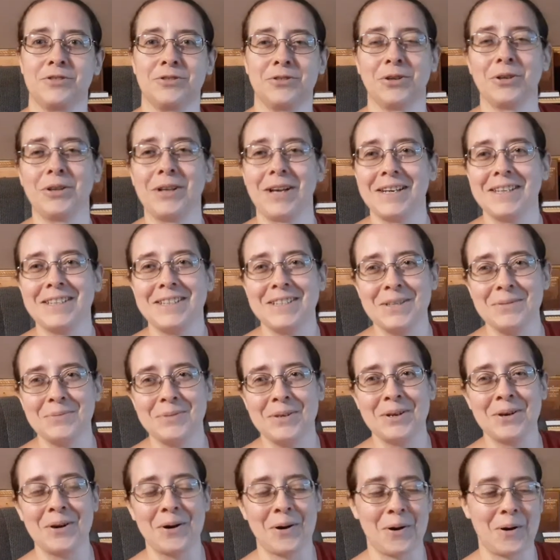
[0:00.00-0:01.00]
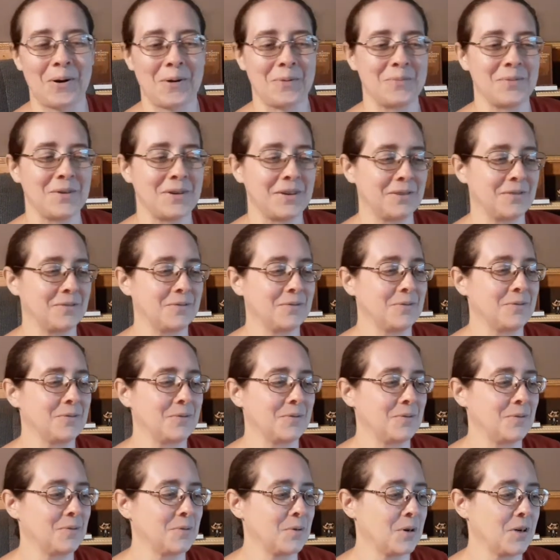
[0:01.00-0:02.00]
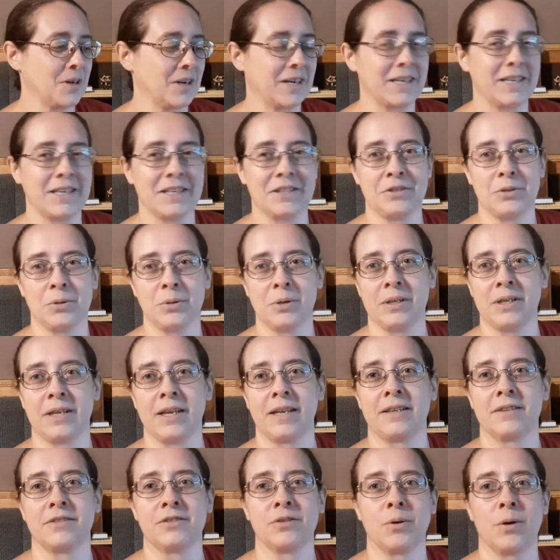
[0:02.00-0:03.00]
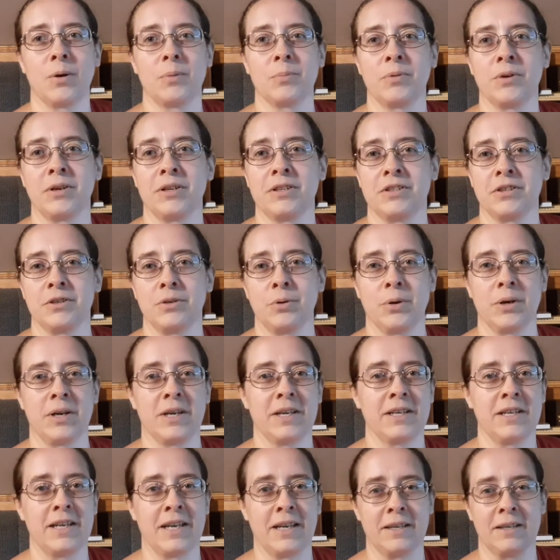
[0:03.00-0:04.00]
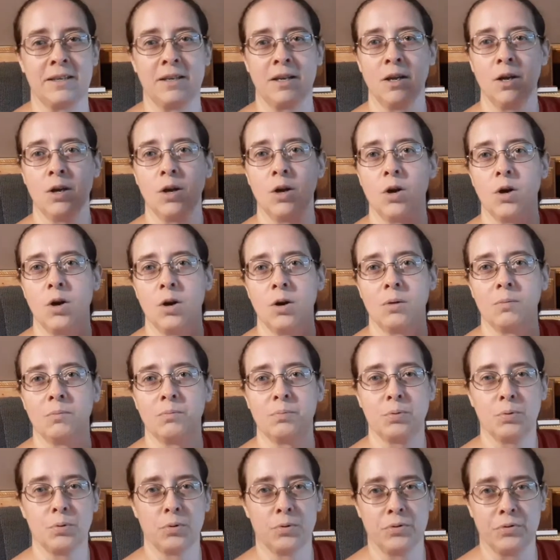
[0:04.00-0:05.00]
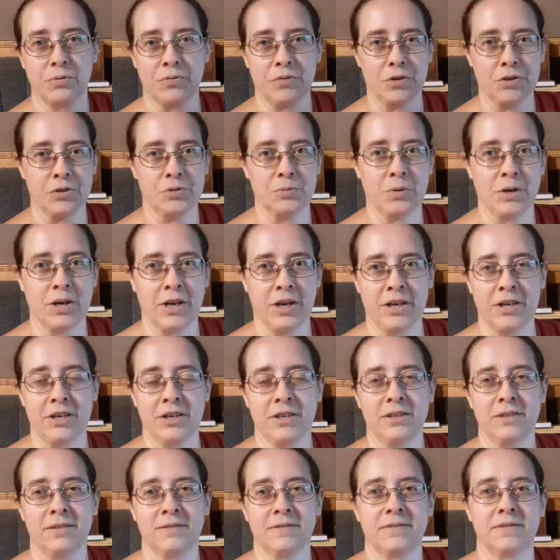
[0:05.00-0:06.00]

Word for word: July TBR, but we're gonna get to it and so I'm going to go ahead and pull the first one out here